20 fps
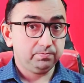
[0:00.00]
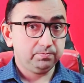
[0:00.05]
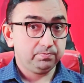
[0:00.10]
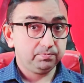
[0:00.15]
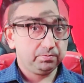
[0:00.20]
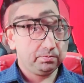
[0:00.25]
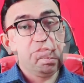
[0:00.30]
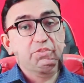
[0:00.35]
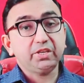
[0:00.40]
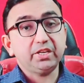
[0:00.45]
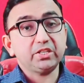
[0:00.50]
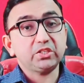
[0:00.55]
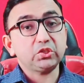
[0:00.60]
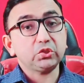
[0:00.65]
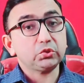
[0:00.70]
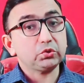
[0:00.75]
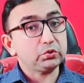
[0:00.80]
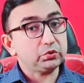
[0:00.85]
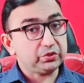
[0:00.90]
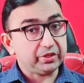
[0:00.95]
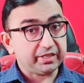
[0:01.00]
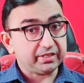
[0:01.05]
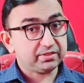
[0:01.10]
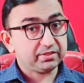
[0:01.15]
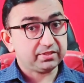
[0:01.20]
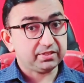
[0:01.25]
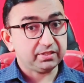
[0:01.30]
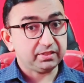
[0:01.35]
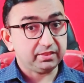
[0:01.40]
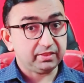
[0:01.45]
Research
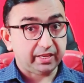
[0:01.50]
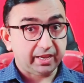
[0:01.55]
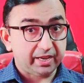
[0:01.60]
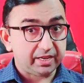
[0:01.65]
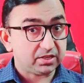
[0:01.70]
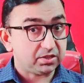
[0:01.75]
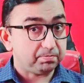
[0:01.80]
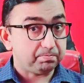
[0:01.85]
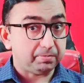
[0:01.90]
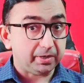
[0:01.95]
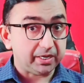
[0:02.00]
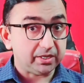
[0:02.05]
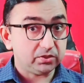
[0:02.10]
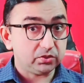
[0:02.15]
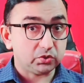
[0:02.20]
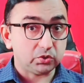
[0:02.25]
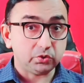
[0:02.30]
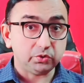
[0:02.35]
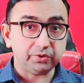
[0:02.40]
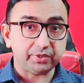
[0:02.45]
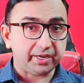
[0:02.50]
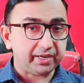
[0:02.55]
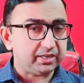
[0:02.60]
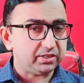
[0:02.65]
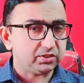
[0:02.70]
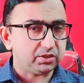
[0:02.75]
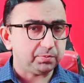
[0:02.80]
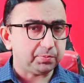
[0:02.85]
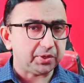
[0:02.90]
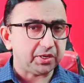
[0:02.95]
suggests that
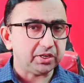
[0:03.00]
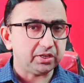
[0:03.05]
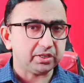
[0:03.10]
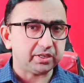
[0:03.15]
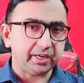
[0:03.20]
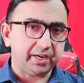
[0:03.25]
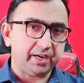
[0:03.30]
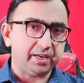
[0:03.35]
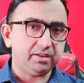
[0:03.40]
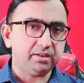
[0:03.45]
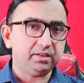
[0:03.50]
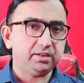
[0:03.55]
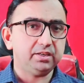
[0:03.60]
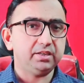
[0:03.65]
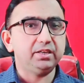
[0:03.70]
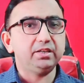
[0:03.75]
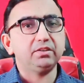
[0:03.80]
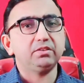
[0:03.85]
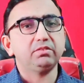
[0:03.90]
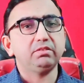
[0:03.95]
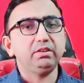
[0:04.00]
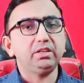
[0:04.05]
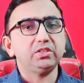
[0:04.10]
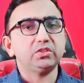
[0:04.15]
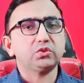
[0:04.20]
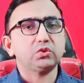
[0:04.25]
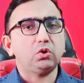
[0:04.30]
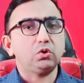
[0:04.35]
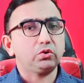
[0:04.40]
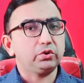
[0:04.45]
benzodiazepine can
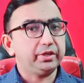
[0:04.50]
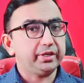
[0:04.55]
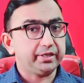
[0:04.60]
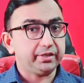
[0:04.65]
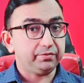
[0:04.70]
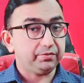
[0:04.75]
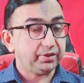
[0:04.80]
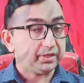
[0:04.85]
increase cognitive